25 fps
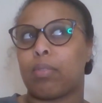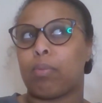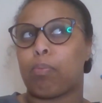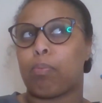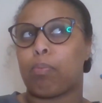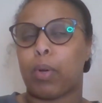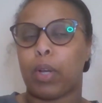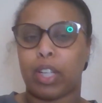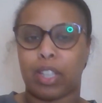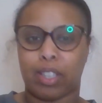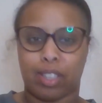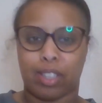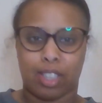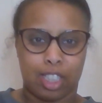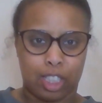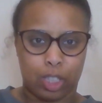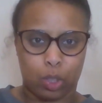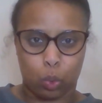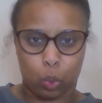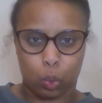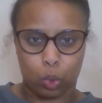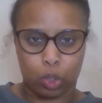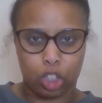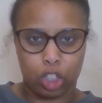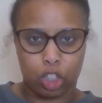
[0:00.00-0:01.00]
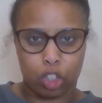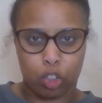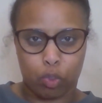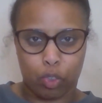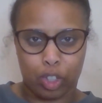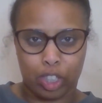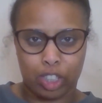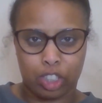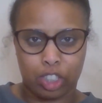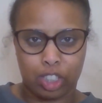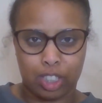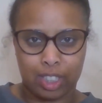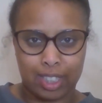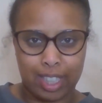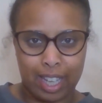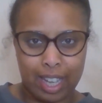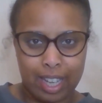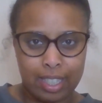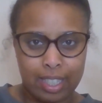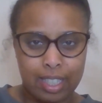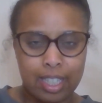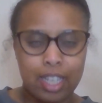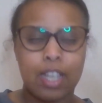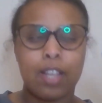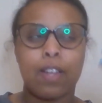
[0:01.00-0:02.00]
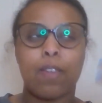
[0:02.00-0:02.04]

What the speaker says: putting these thoughts into Renji's head.